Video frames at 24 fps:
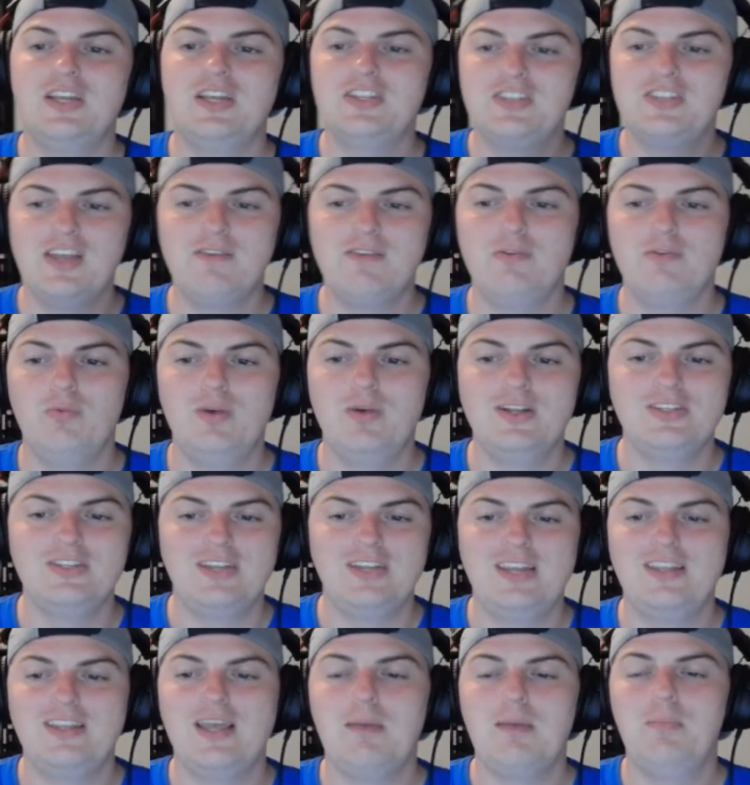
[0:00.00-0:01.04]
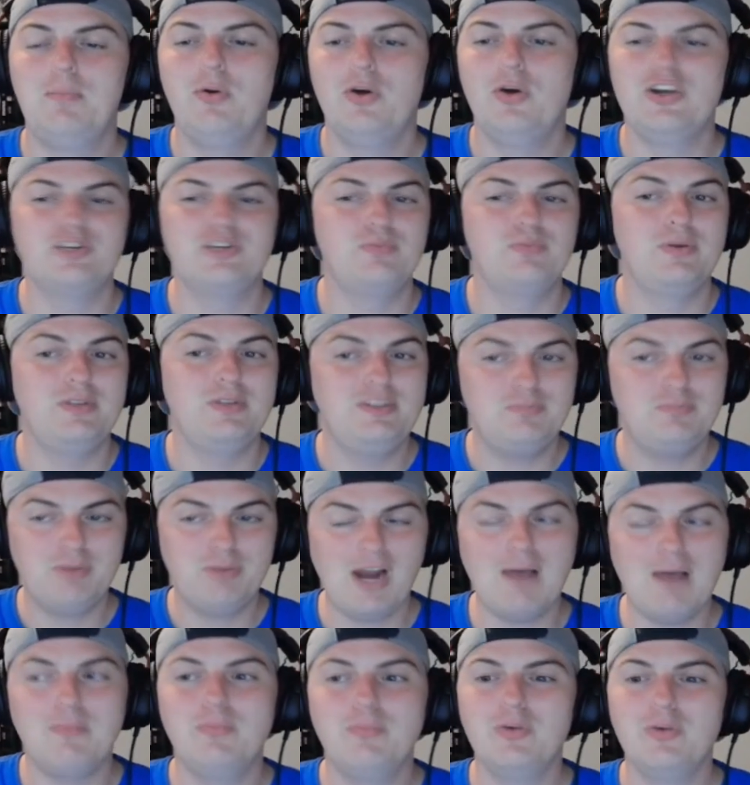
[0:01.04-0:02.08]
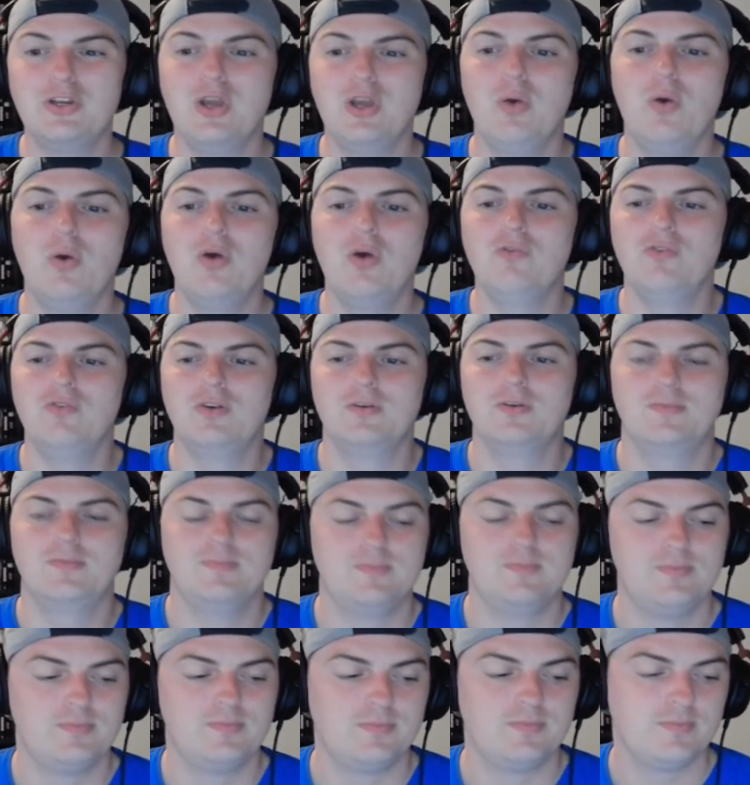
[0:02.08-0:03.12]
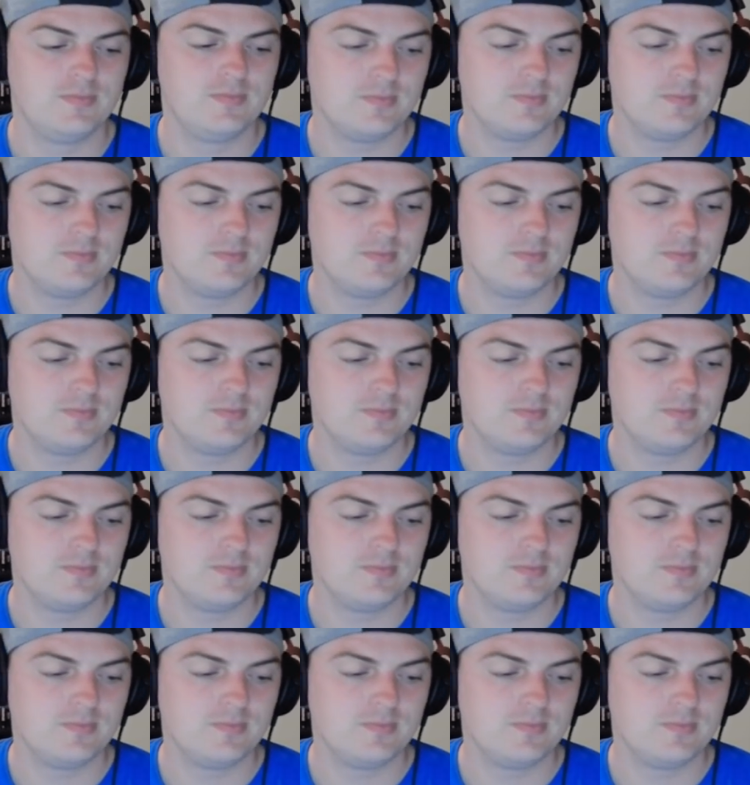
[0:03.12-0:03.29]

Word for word: to at least get seven wins and get that push, but probably go over.